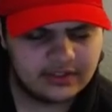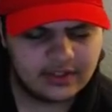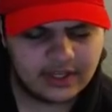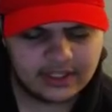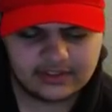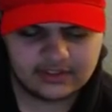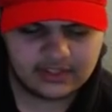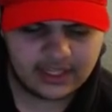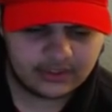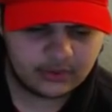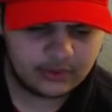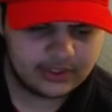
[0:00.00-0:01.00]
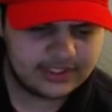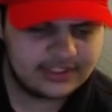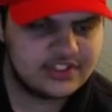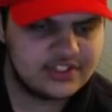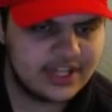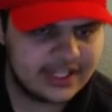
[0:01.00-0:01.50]
You know, I coined it
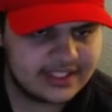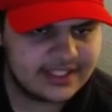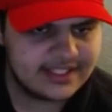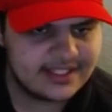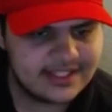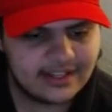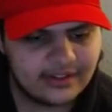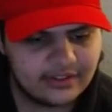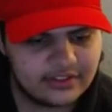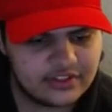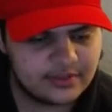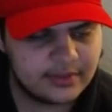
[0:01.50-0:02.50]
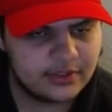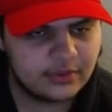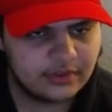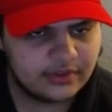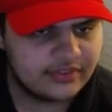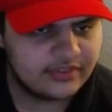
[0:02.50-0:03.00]
the JDDL, the Jimmy
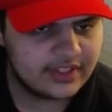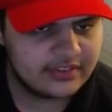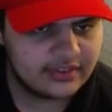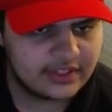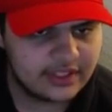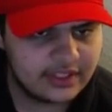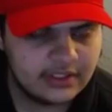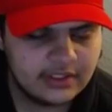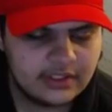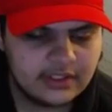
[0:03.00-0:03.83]
Dore Defense League.